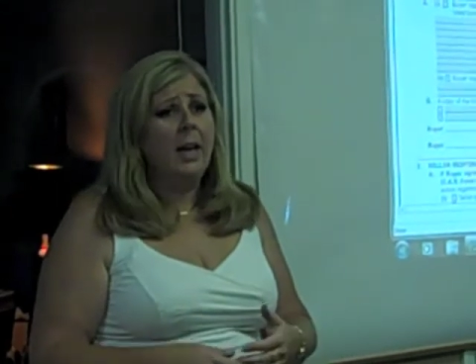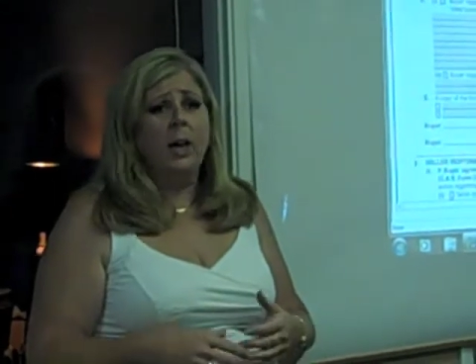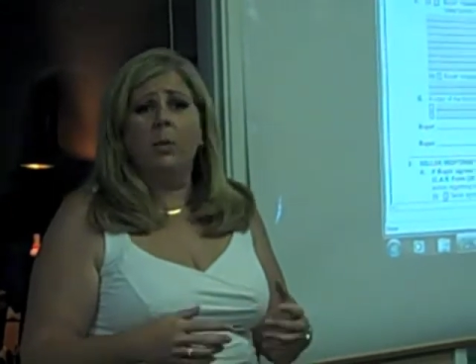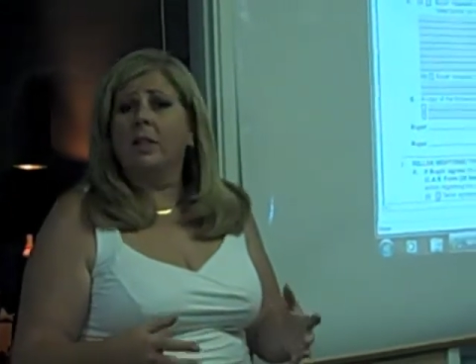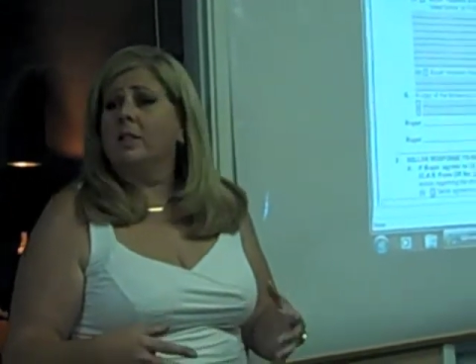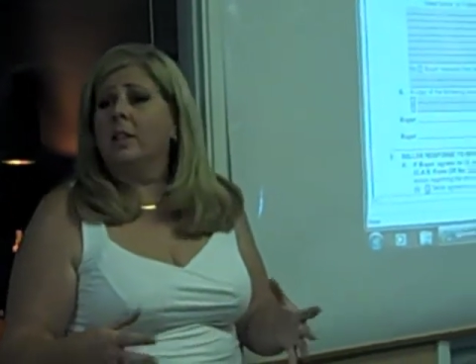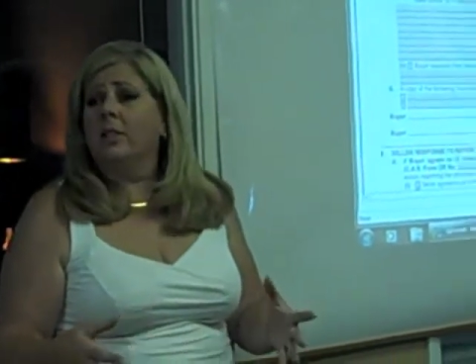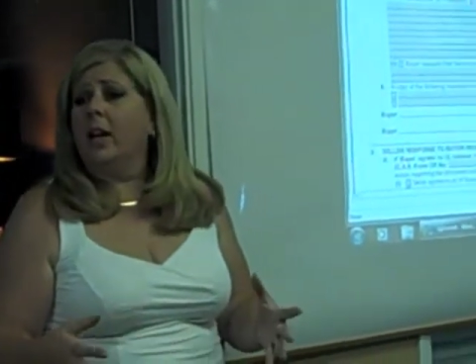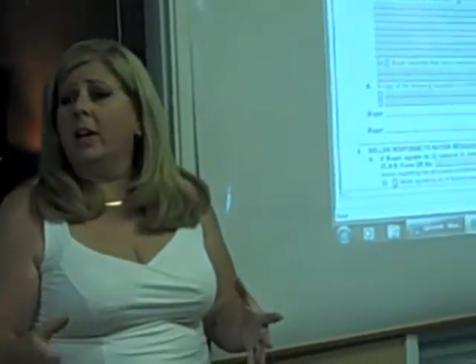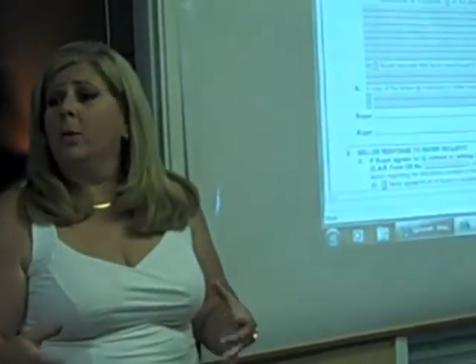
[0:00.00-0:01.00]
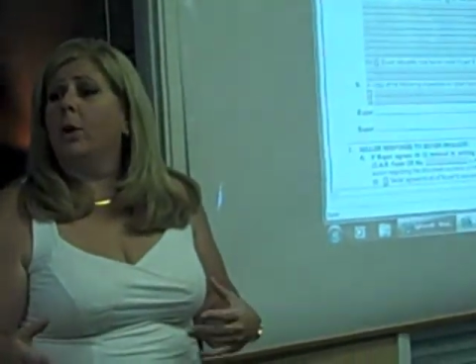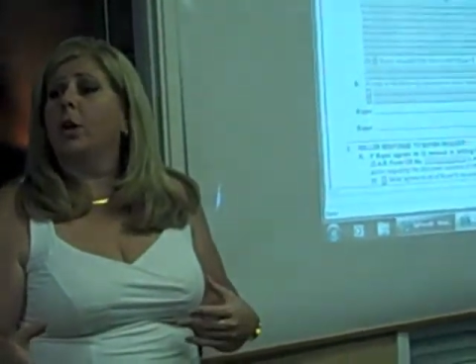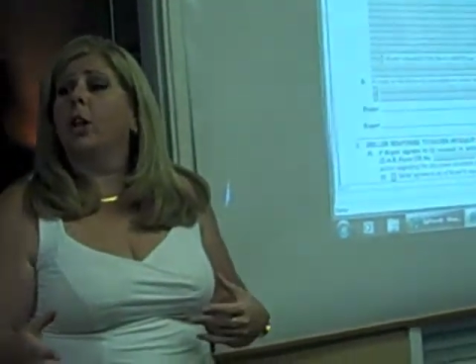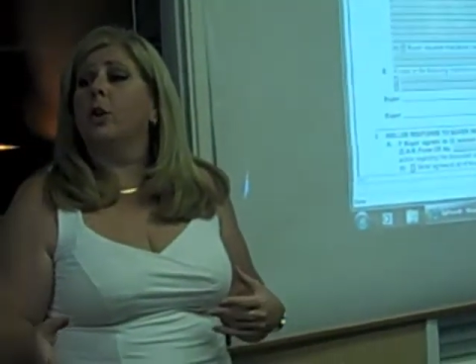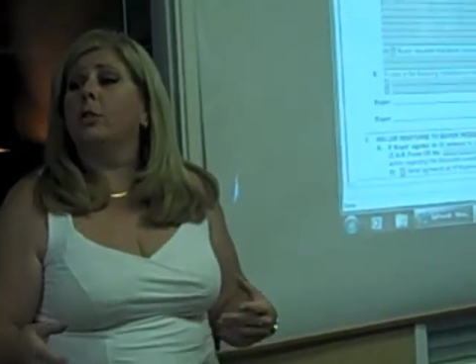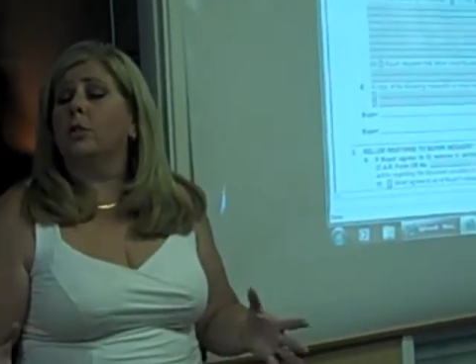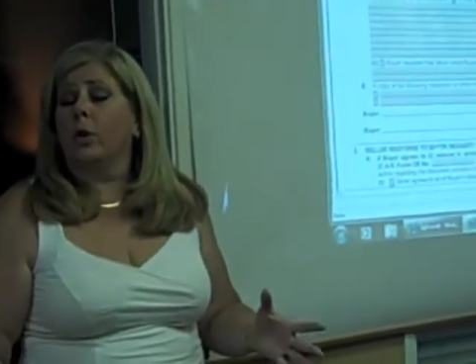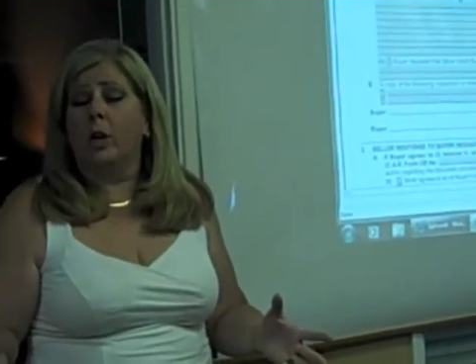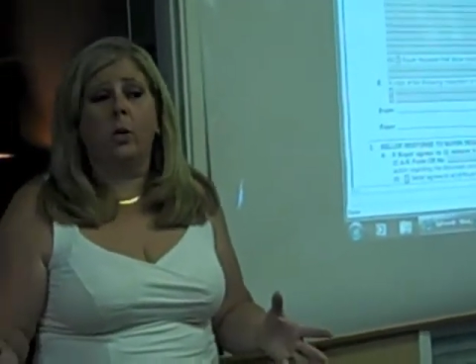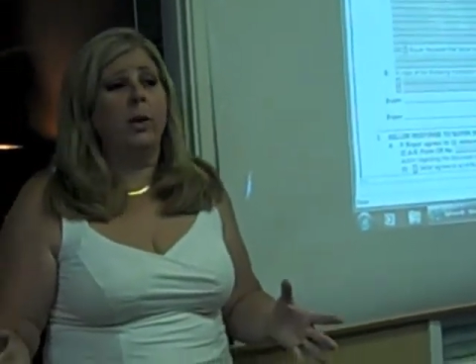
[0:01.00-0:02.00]
It wasn't even anywhere close
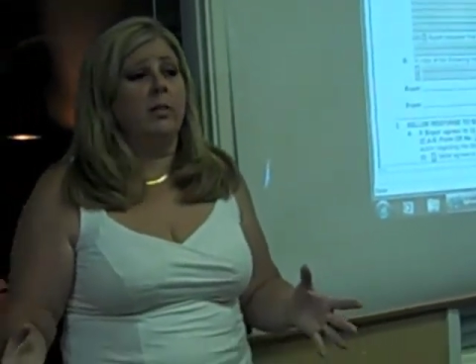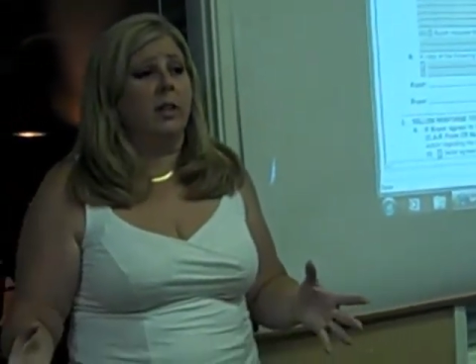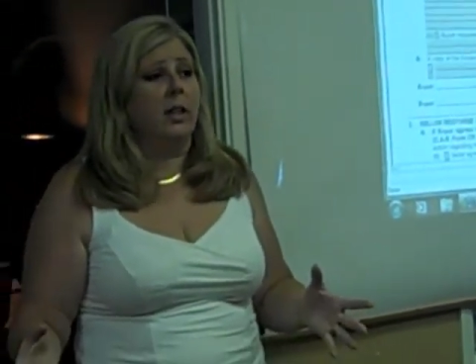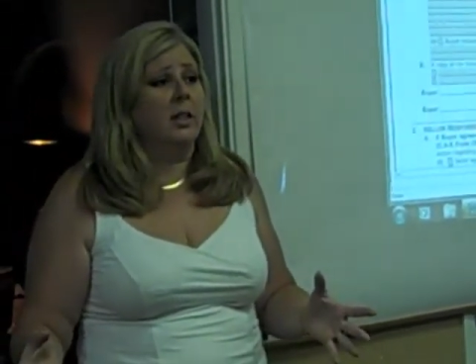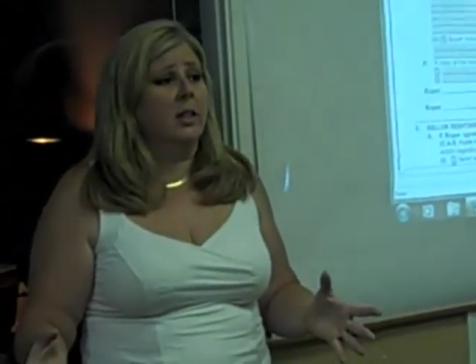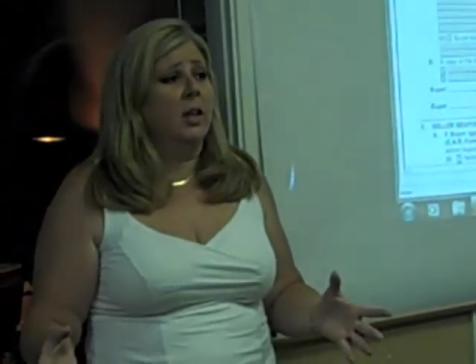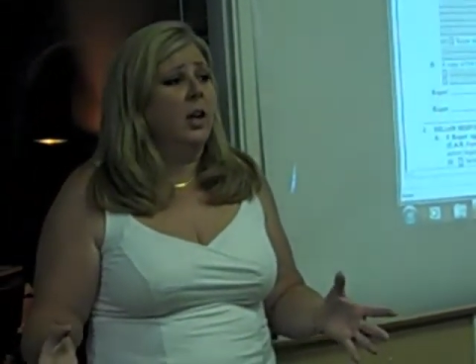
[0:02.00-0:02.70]
equivalent